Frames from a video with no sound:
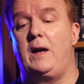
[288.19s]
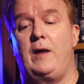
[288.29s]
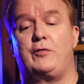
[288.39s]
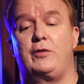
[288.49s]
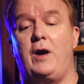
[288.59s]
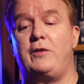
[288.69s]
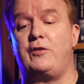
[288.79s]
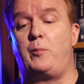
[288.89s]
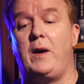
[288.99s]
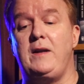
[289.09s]
After
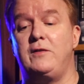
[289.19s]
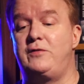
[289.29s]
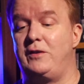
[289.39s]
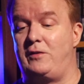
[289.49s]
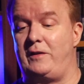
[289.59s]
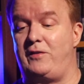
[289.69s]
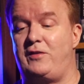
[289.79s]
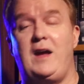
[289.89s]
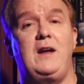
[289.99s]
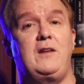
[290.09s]
Dodge's brain is digitally
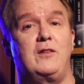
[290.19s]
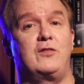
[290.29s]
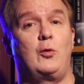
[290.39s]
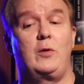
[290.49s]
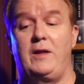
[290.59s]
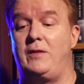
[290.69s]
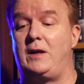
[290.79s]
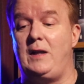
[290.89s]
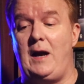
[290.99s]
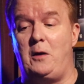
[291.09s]
scanned and stored in the
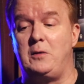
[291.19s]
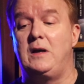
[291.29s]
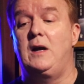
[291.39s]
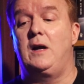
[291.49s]
cloud,